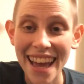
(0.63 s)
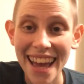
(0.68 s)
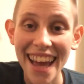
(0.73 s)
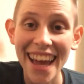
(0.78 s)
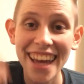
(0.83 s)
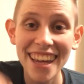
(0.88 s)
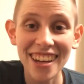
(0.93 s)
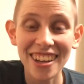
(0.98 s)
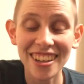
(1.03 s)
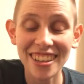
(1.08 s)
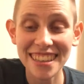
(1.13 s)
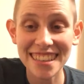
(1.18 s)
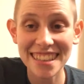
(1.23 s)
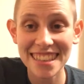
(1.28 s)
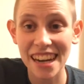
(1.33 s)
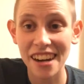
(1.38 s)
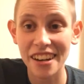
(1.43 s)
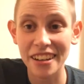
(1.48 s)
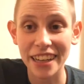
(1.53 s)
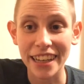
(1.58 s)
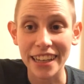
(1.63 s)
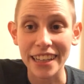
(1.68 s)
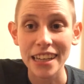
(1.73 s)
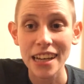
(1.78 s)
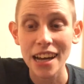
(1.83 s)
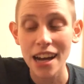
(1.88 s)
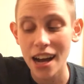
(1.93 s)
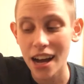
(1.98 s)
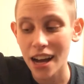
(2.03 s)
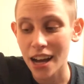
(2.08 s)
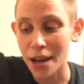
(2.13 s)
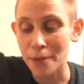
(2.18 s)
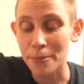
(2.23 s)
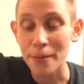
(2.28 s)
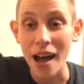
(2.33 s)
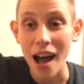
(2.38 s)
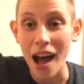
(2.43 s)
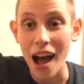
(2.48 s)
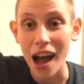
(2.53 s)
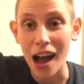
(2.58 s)
Hey y'all, it's Saturday.
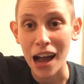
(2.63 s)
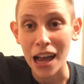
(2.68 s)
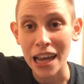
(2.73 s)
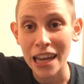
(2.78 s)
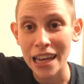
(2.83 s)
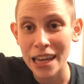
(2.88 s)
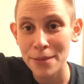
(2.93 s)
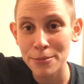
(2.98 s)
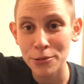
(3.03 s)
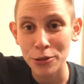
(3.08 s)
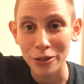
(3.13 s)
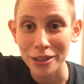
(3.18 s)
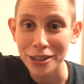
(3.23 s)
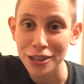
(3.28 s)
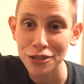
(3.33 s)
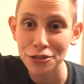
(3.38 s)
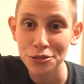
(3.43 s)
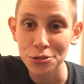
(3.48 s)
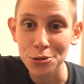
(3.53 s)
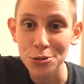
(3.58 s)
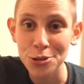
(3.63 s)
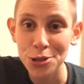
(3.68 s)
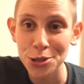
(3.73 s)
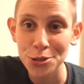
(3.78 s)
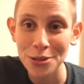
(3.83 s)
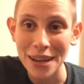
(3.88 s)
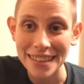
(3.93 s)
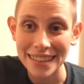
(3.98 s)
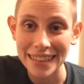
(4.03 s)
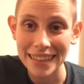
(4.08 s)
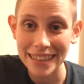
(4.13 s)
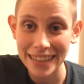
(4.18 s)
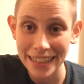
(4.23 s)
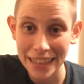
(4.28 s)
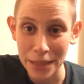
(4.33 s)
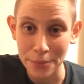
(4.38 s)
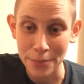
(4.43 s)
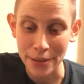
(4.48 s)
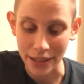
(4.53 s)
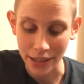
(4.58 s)
I am going to use you as a
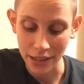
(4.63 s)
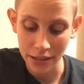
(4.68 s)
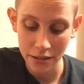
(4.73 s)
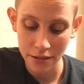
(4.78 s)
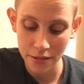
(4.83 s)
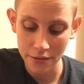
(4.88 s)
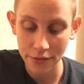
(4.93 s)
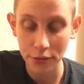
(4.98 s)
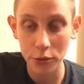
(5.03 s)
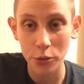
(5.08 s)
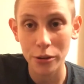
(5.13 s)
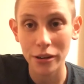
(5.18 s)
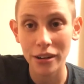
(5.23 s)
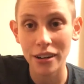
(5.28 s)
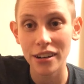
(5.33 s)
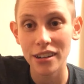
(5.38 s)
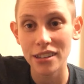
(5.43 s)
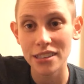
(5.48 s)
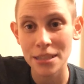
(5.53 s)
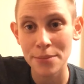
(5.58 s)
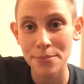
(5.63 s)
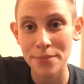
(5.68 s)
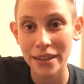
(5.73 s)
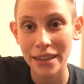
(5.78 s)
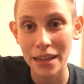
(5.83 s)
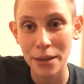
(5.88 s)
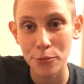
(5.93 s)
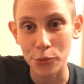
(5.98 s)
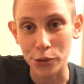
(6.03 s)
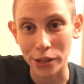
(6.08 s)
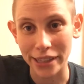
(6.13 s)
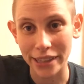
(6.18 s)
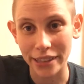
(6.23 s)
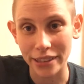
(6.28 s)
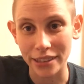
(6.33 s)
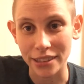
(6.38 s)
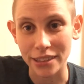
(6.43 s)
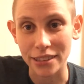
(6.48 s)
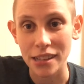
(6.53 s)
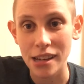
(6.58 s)
guinea pig for something I'm working
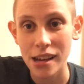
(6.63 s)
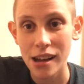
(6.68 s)
on.